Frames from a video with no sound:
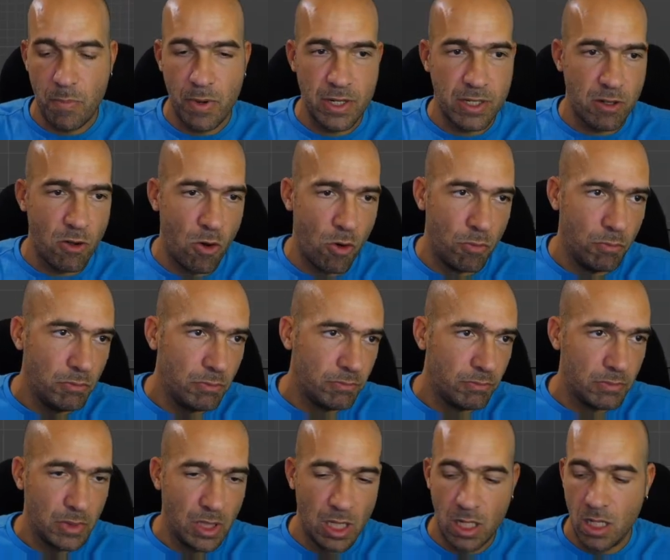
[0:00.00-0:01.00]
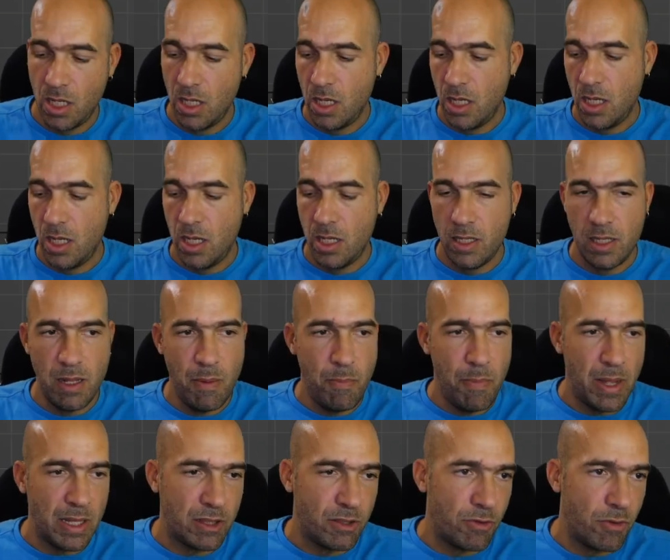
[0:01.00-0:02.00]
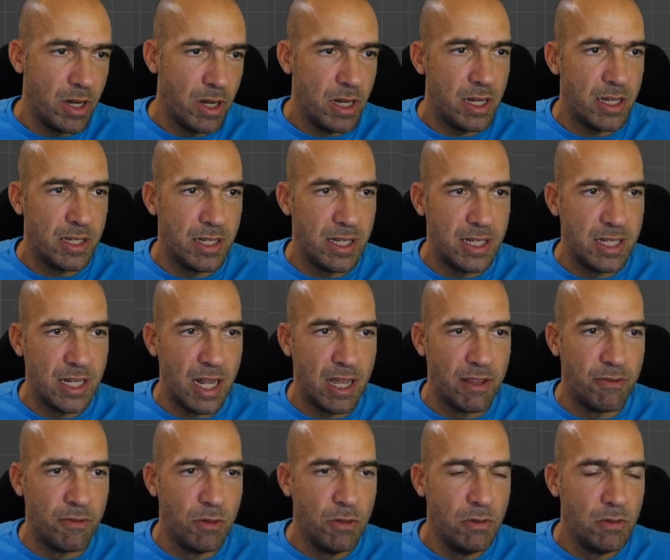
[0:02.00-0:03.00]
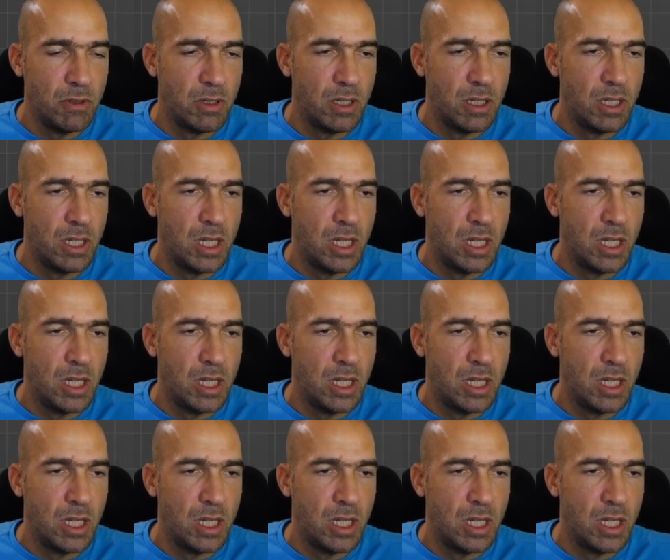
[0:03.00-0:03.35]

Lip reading: Press home. Numpad 3 is the side view.